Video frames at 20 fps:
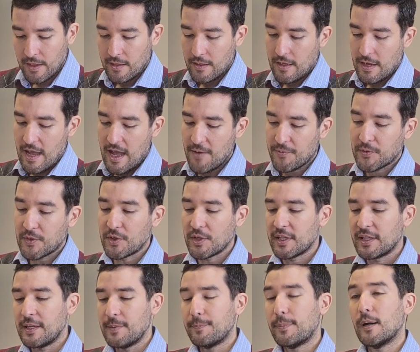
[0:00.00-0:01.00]
After
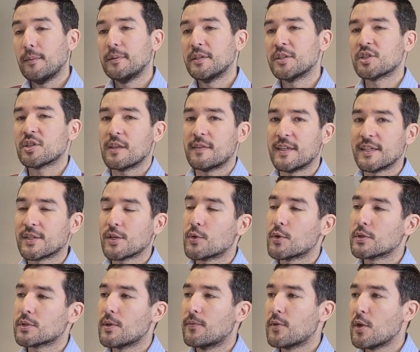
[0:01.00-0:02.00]
he published The
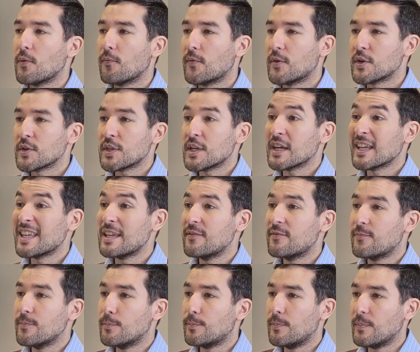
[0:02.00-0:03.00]
Sorrows of Young Werther,
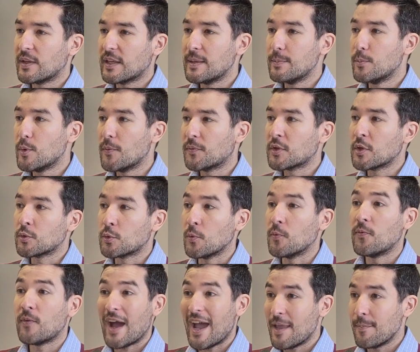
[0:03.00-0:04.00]
he moved to
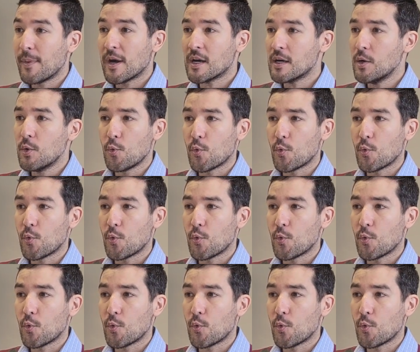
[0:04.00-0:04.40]
Weimar,